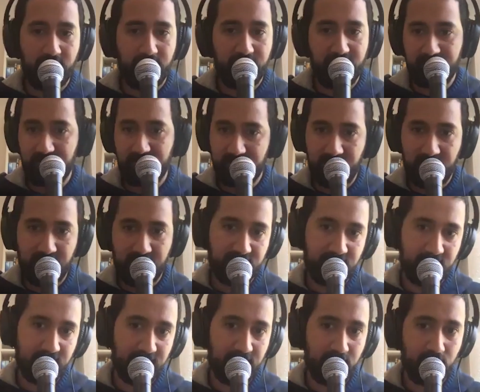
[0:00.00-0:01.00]
I'm
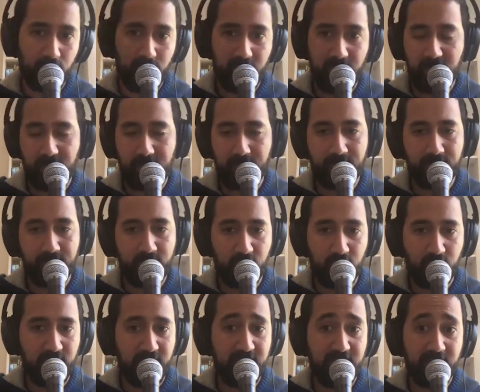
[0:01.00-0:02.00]
exercising, when I'm, you
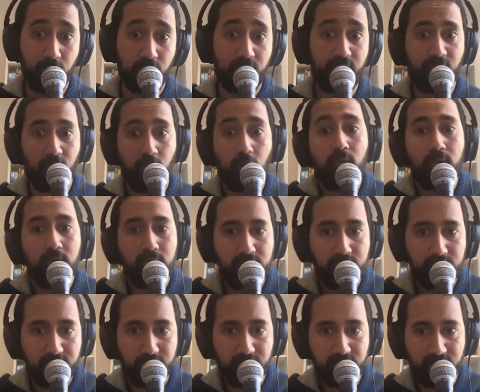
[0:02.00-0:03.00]
know, and I look forward
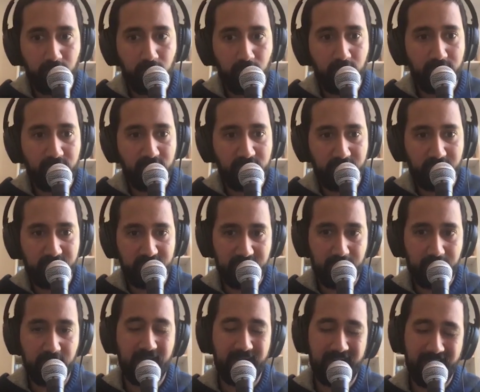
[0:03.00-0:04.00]
to those moments because
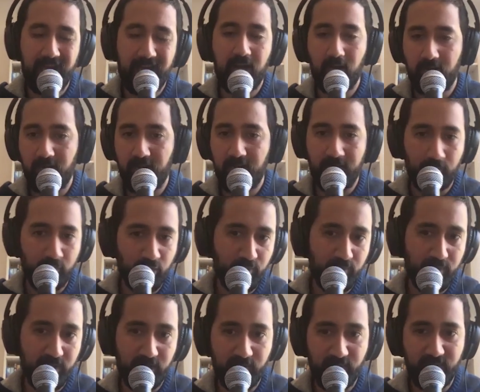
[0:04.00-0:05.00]
I'm like, okay, I'm going to
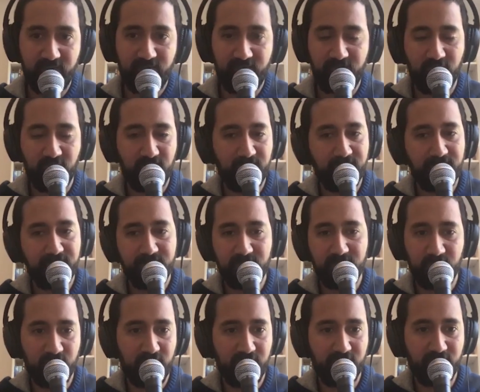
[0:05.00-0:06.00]
be away from,
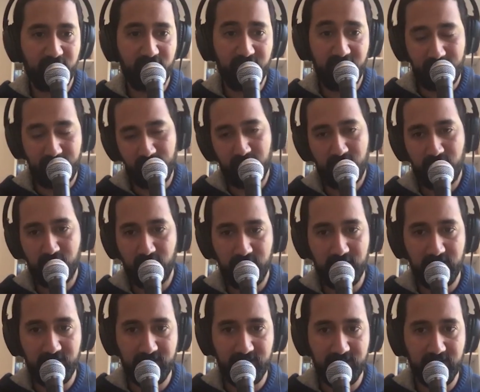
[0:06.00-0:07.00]
you know, everything. I'm just going to
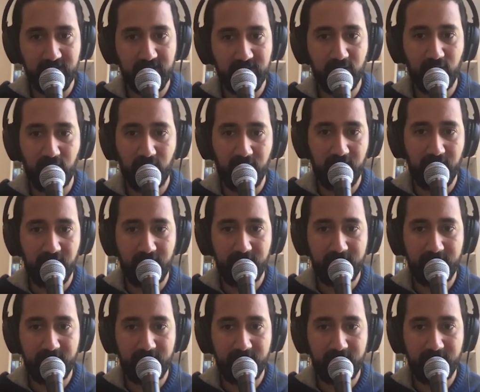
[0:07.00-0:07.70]
listen or like,